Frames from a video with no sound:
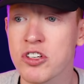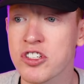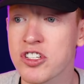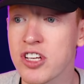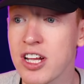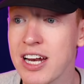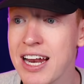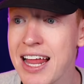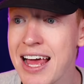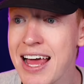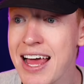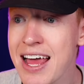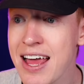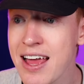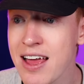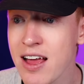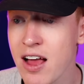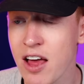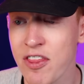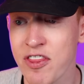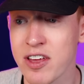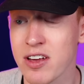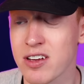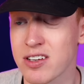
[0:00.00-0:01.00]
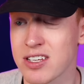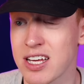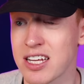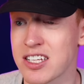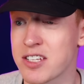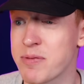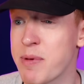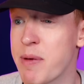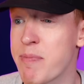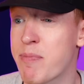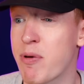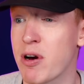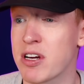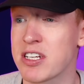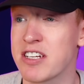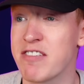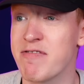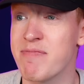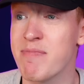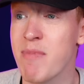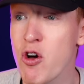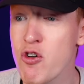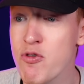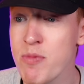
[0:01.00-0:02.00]
Soler, I think, has had some
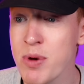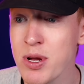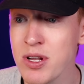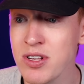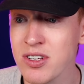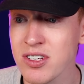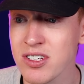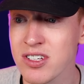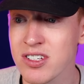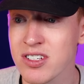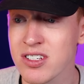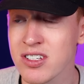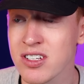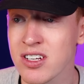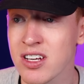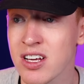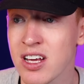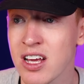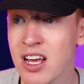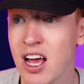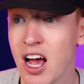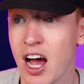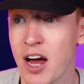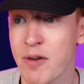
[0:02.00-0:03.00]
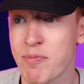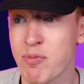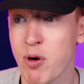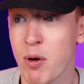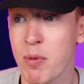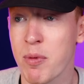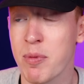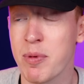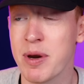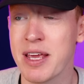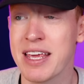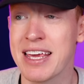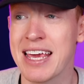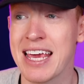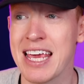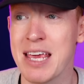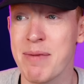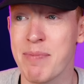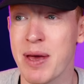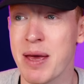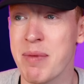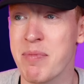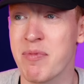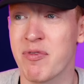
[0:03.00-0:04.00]
impressive moments. I'd probably
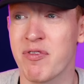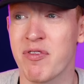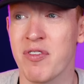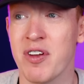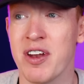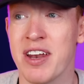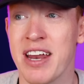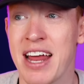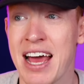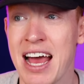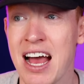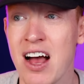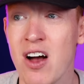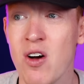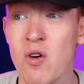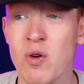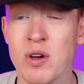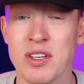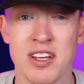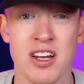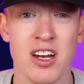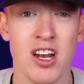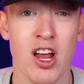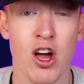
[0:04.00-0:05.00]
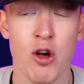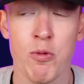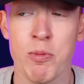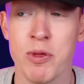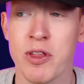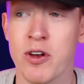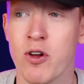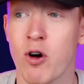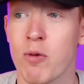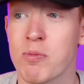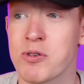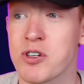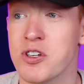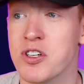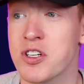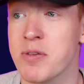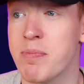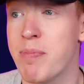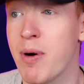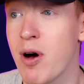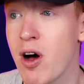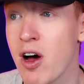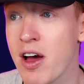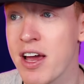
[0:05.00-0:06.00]
keep him for now. It's a loan with an option to
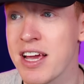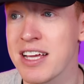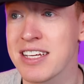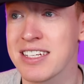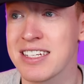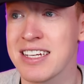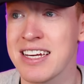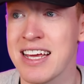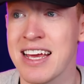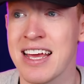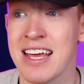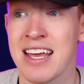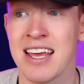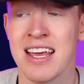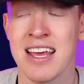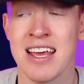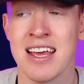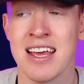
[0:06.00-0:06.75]
buy, isn't it?